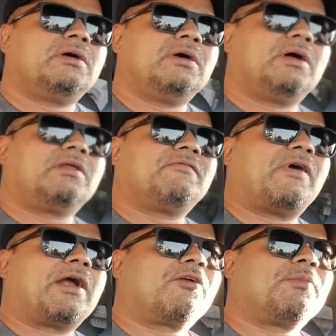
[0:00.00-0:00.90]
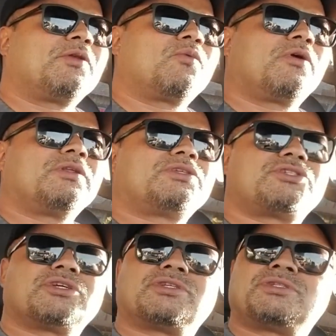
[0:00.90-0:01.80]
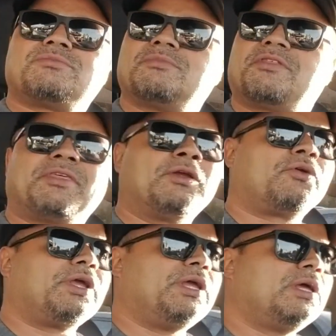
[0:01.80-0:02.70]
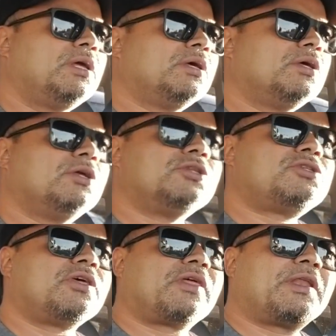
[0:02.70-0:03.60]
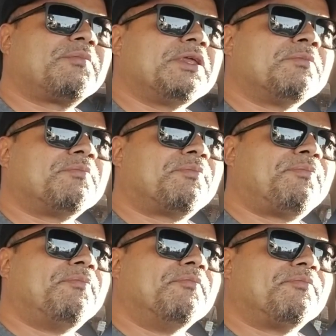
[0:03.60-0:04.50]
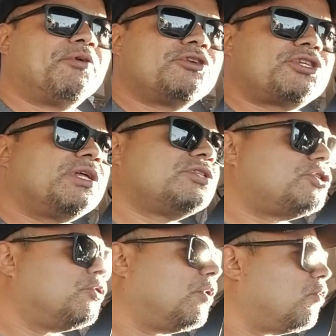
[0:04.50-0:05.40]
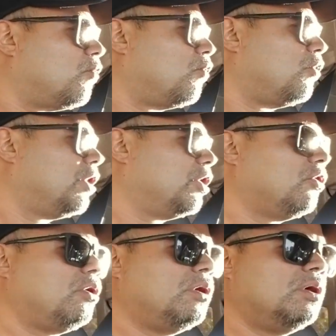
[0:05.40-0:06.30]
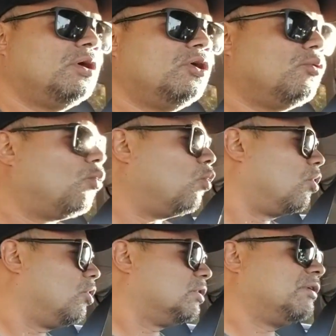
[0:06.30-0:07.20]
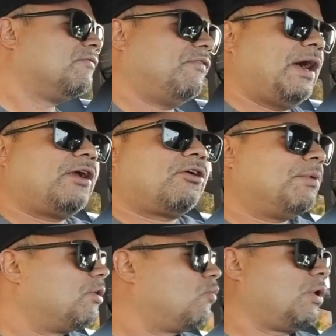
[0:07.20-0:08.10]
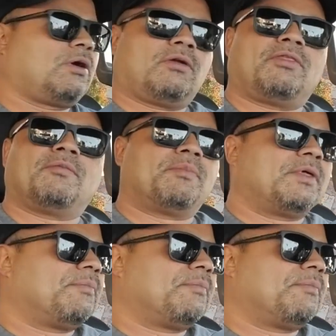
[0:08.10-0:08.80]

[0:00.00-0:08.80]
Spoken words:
environment where it's just theory to then being pushed into a real world environment where the